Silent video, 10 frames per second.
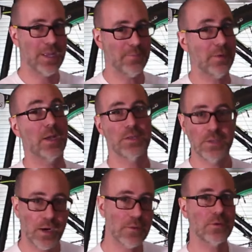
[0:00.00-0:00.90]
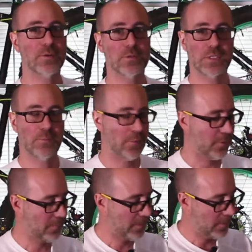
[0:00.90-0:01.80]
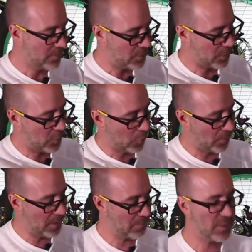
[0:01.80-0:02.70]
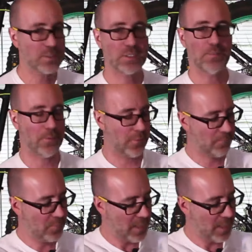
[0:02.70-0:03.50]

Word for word: Yep, another zipper. So you can open up this zipper